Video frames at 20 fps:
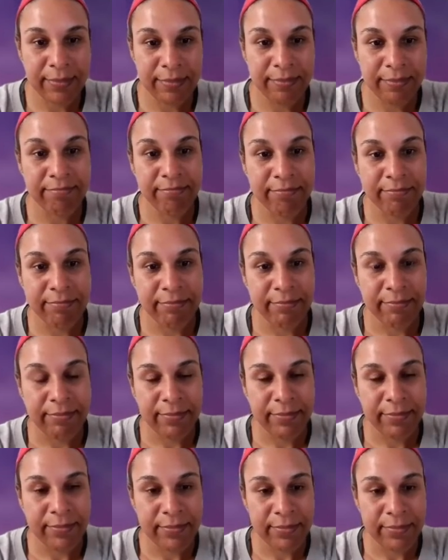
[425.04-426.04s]

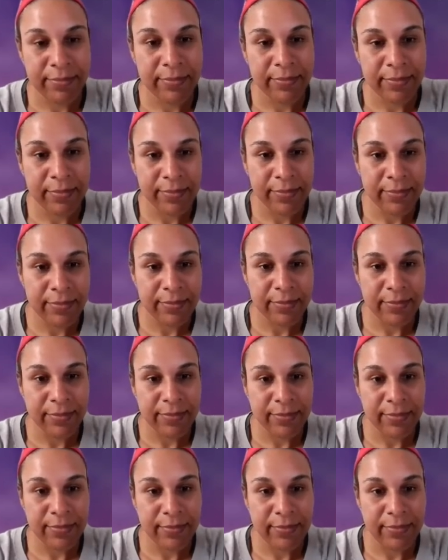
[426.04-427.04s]

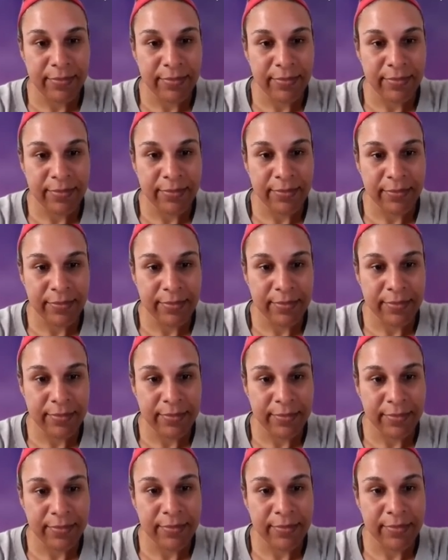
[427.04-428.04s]

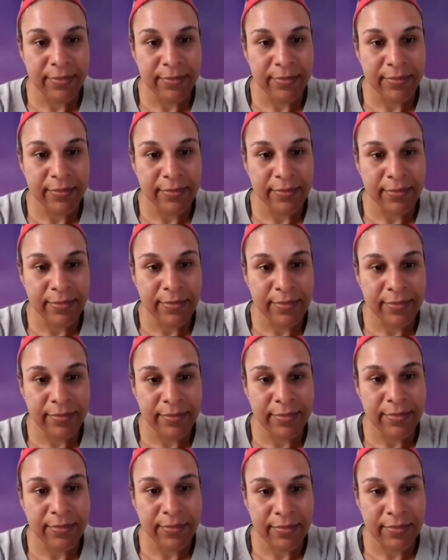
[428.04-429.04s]

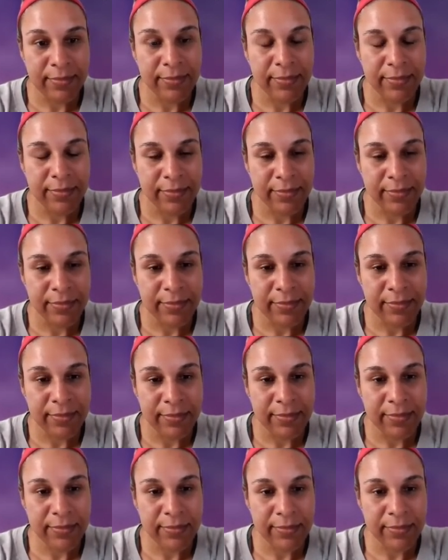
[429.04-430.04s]

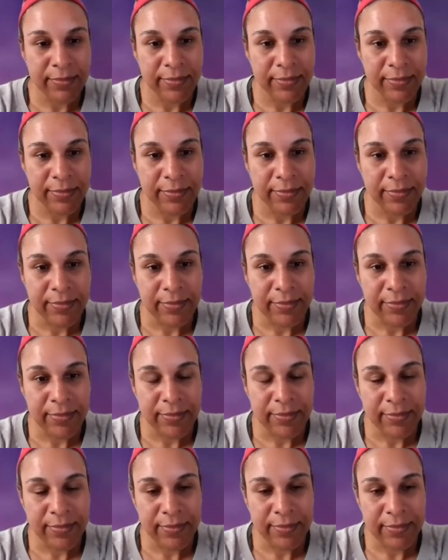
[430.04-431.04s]

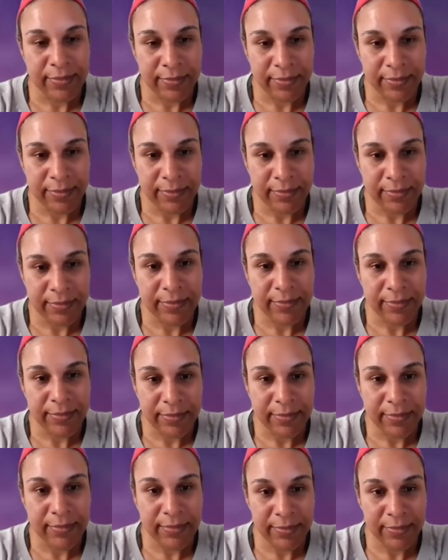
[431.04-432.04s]
No words are spoken by the person on screen.